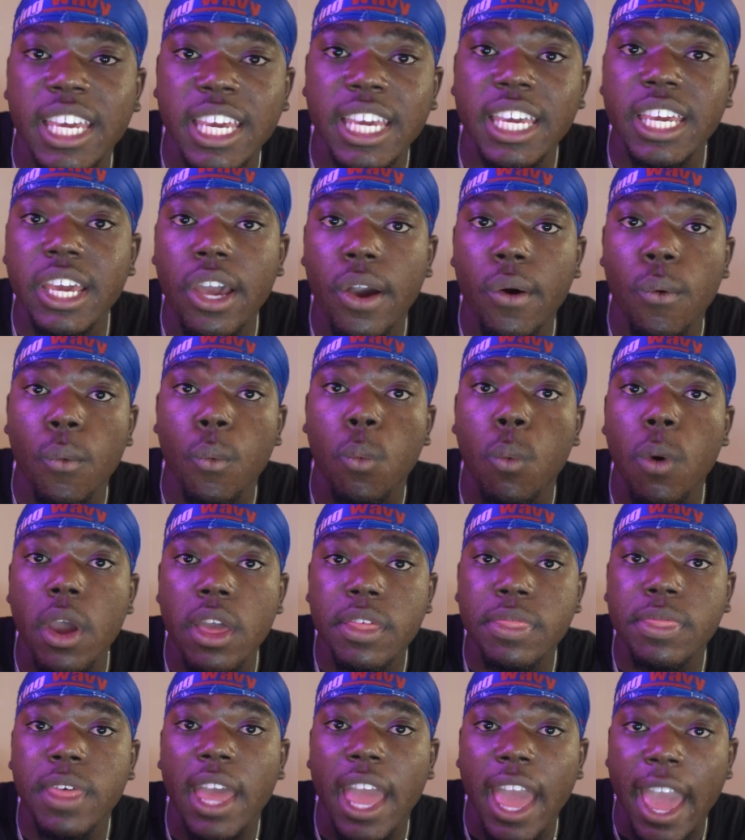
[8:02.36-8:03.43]
E
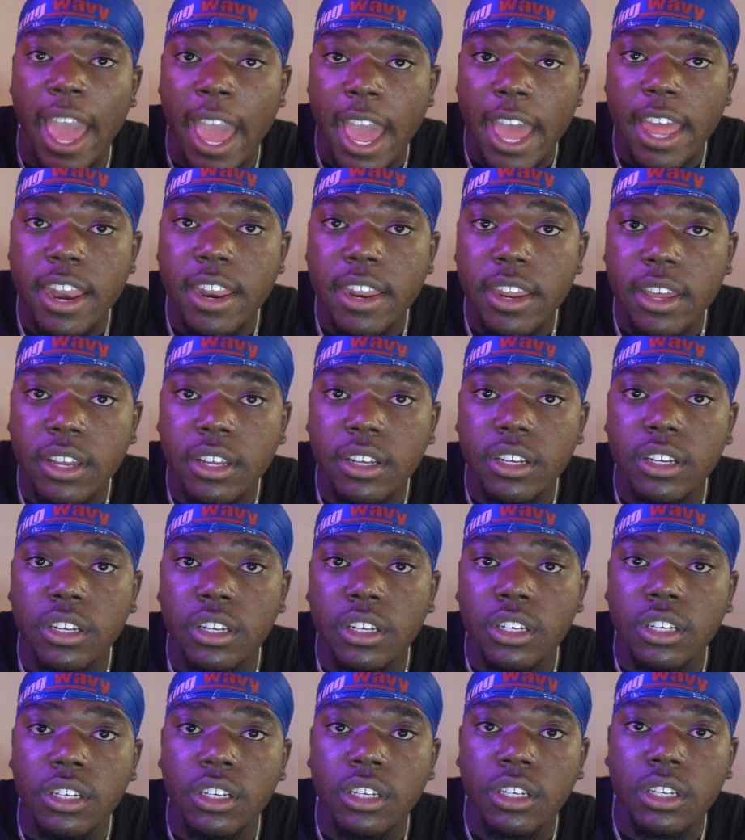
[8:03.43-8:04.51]
with N
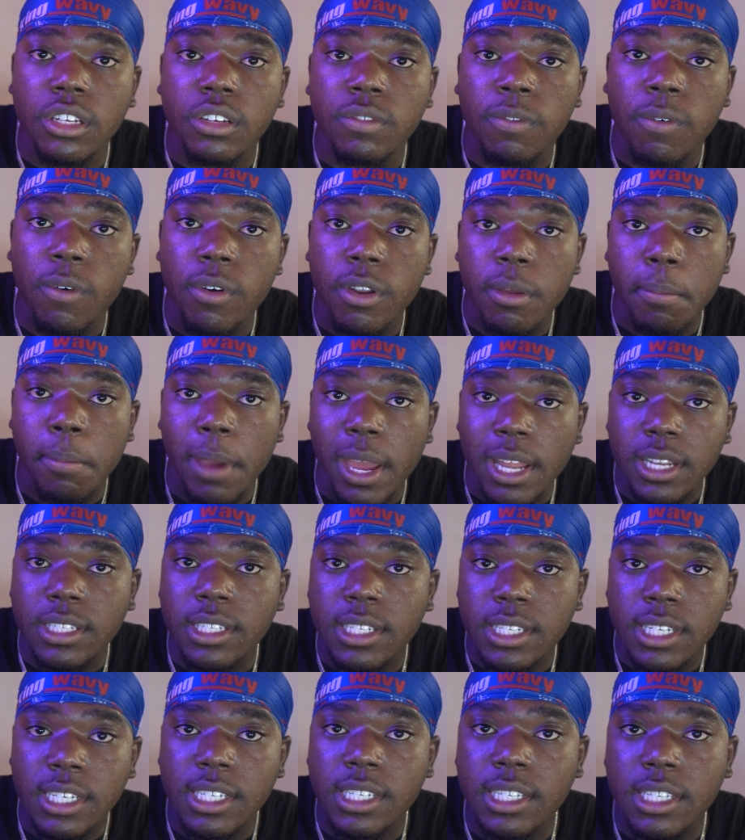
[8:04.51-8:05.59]
for the bend
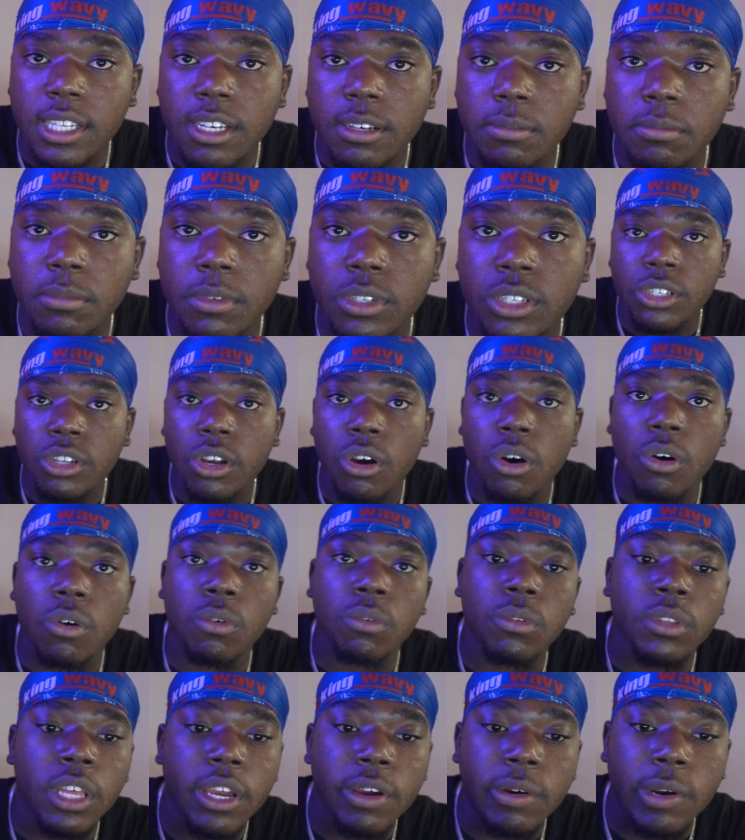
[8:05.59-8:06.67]
system, so
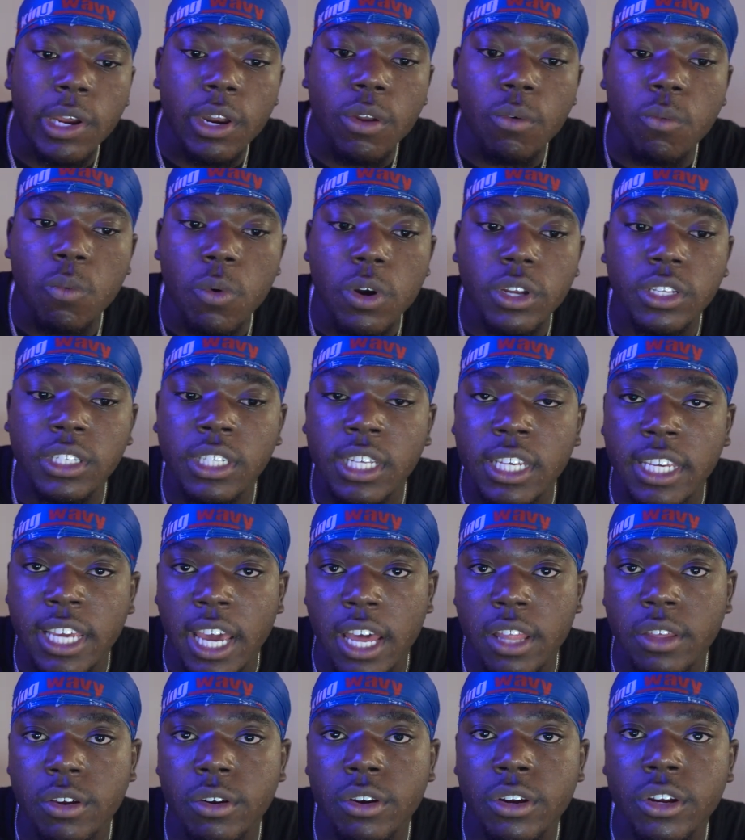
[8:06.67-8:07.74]
they're going to work
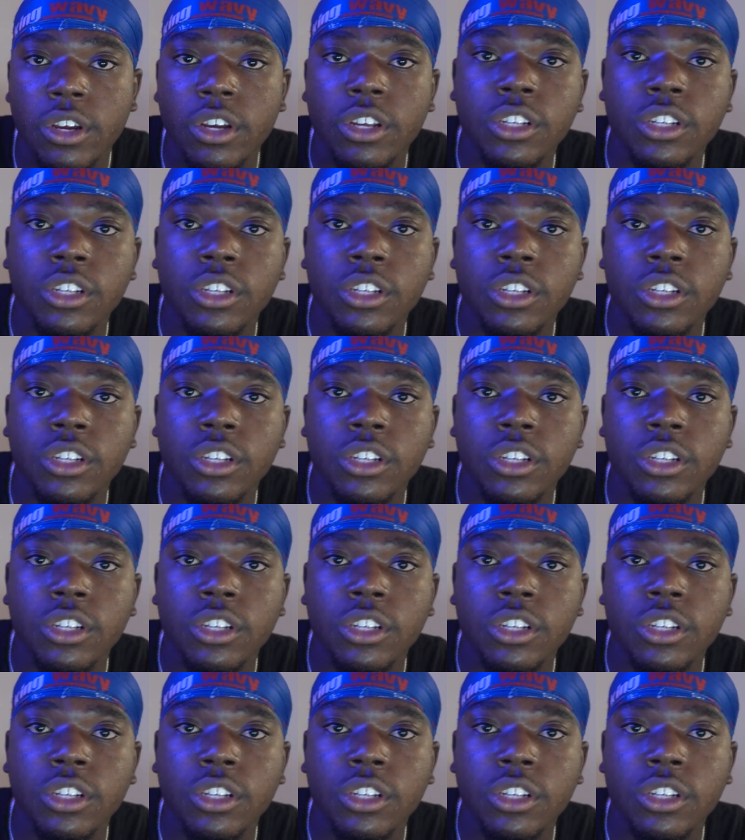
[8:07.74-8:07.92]
together.